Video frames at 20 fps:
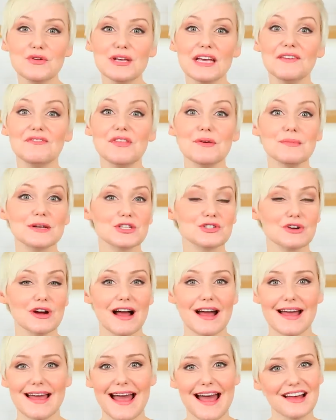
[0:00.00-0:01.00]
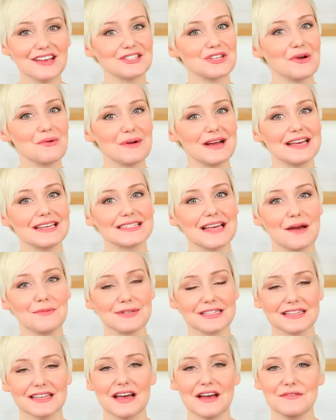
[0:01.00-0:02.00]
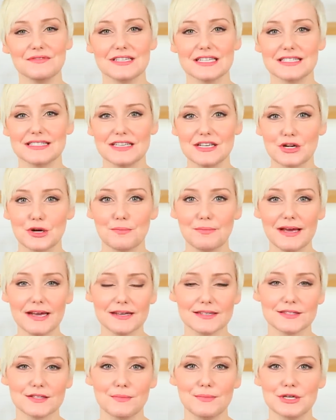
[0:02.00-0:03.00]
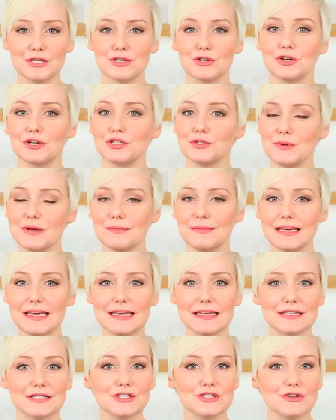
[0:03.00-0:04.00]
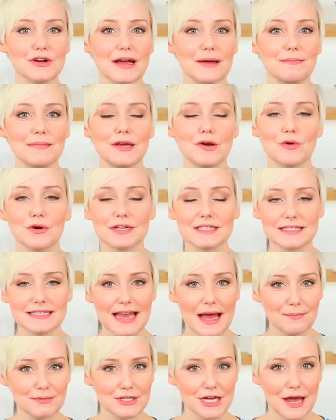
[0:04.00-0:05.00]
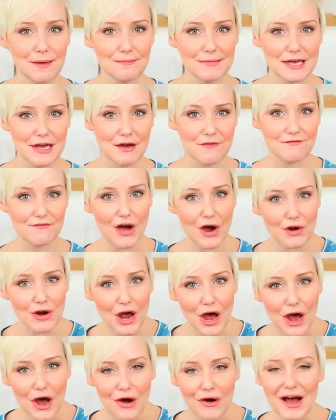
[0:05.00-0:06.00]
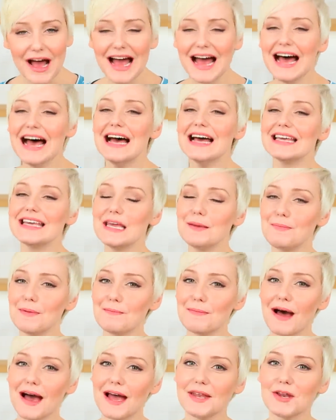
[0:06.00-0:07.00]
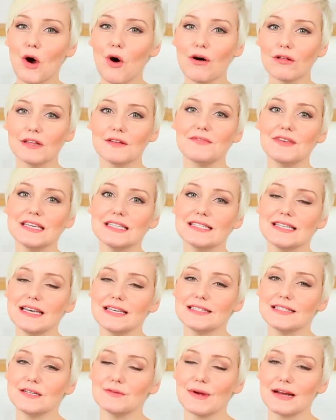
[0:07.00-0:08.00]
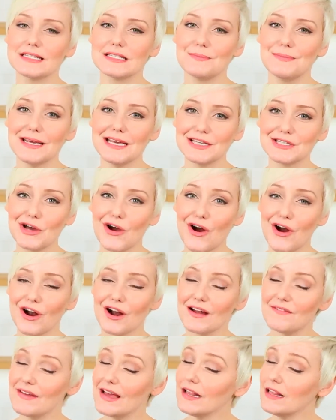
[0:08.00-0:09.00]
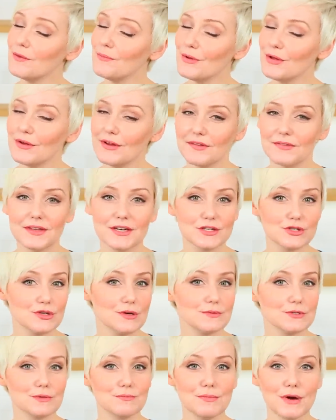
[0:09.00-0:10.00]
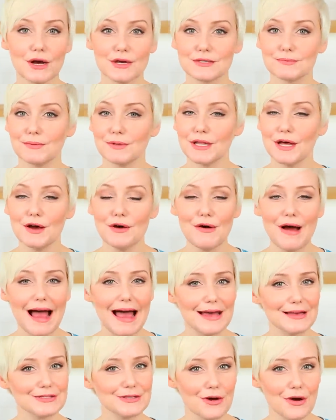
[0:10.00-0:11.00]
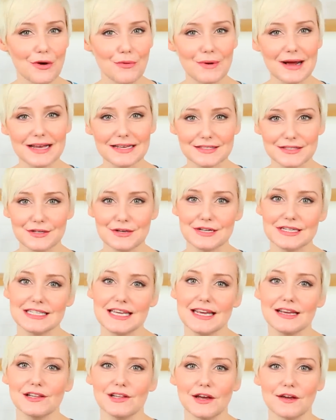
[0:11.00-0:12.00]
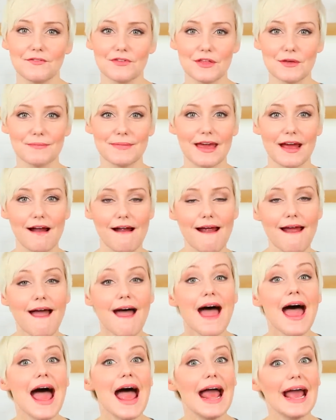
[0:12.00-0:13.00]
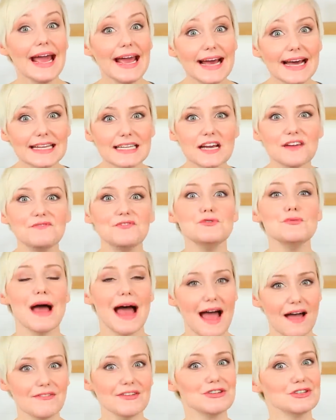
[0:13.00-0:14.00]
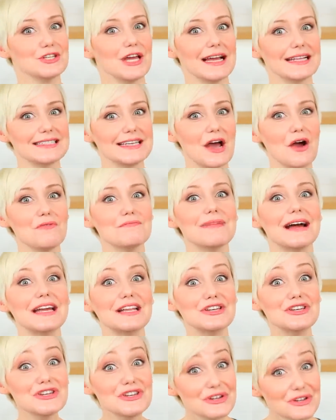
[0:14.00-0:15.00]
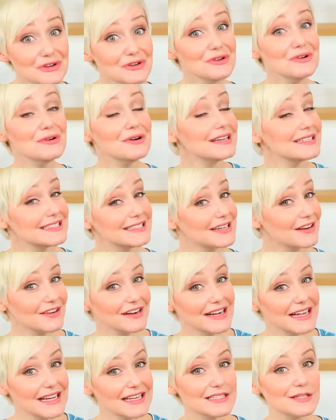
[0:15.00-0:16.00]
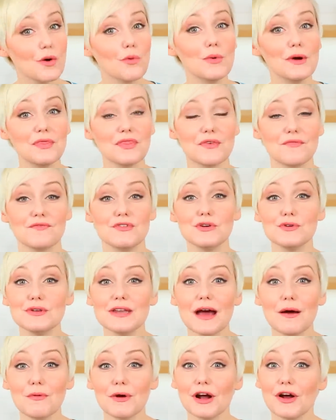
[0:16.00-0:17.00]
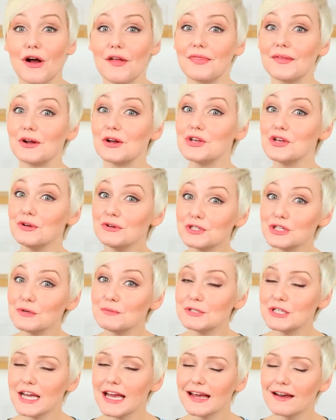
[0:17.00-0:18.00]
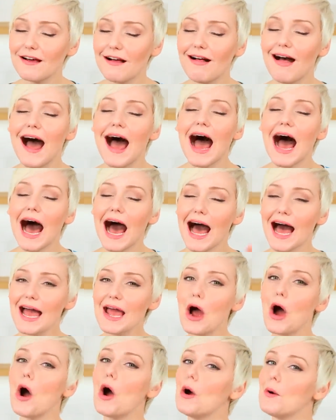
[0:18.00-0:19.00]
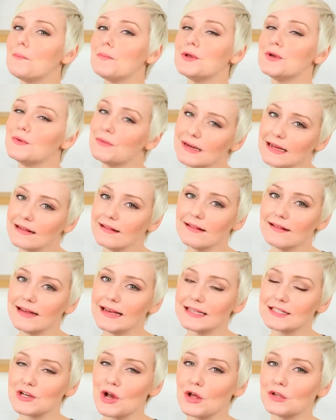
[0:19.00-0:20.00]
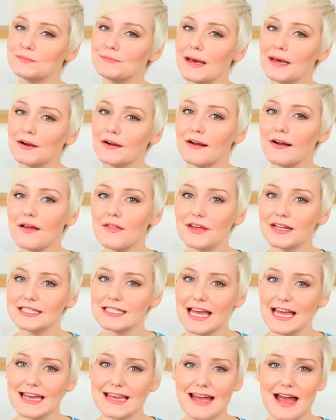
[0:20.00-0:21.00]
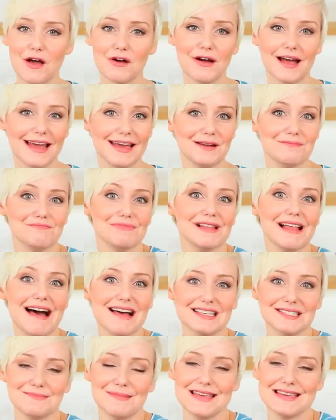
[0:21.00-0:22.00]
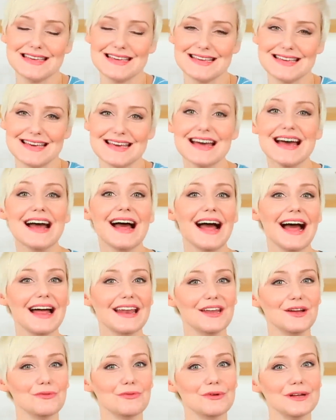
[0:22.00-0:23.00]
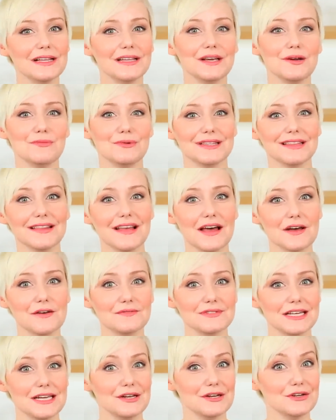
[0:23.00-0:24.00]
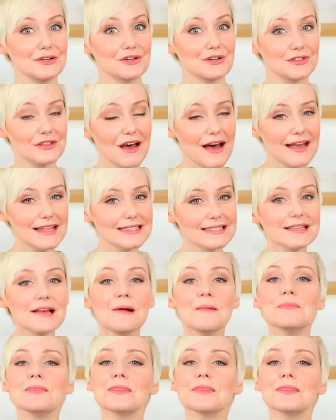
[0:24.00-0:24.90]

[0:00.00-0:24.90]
you give them a try, as always, I would love to see your picks, so be sure to tweet me, Instagram me, or Snapchat me a photo. Keep in mind, all of these tasty recipes are available in the description box below, as always, so you can take a look for them there. And if you haven't checked out my new series with the Food Network on their YouTube channel, I hope you will. It's called Better Than Takeout. I had a blast making it, and I really would love to hear your thoughts.